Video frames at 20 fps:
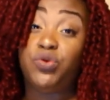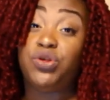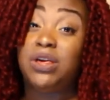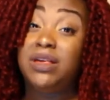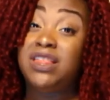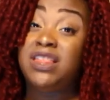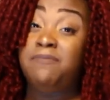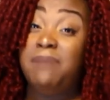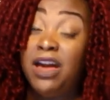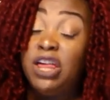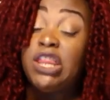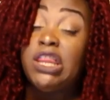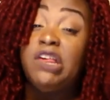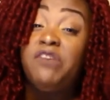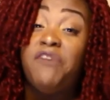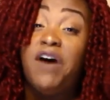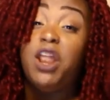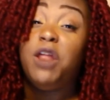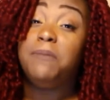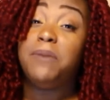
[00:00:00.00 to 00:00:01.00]
You should
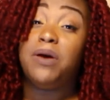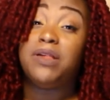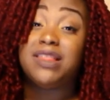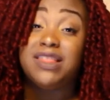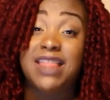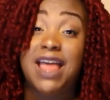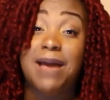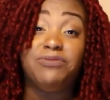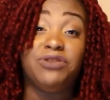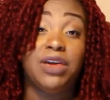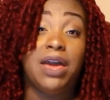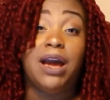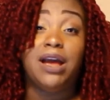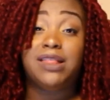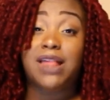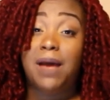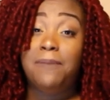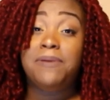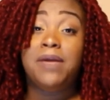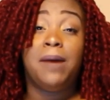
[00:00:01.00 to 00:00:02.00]
especially follow me on Snapchat
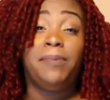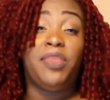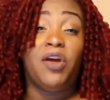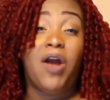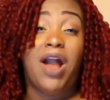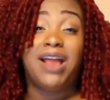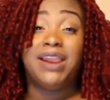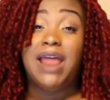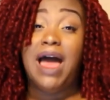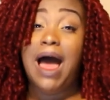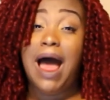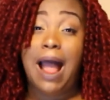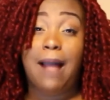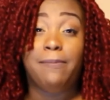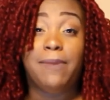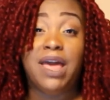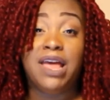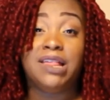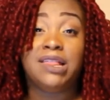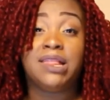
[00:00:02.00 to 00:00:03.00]
because I'll be up there acting a
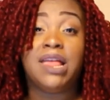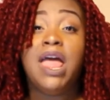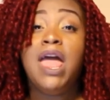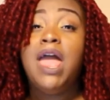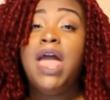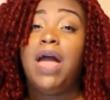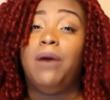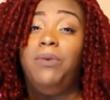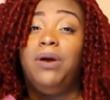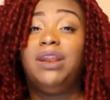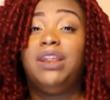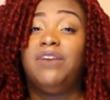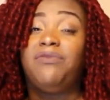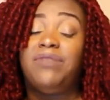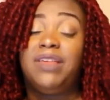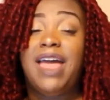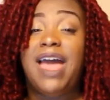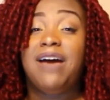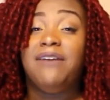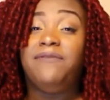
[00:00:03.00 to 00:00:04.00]
hot mess, and we can
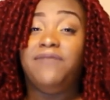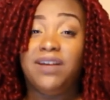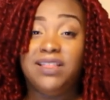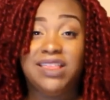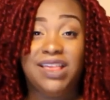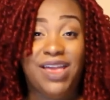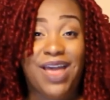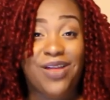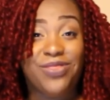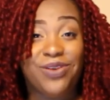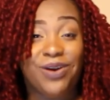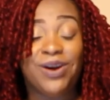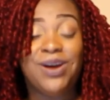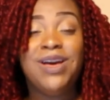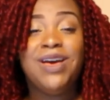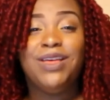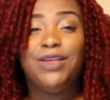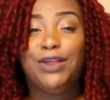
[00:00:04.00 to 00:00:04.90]
definitely have fun together.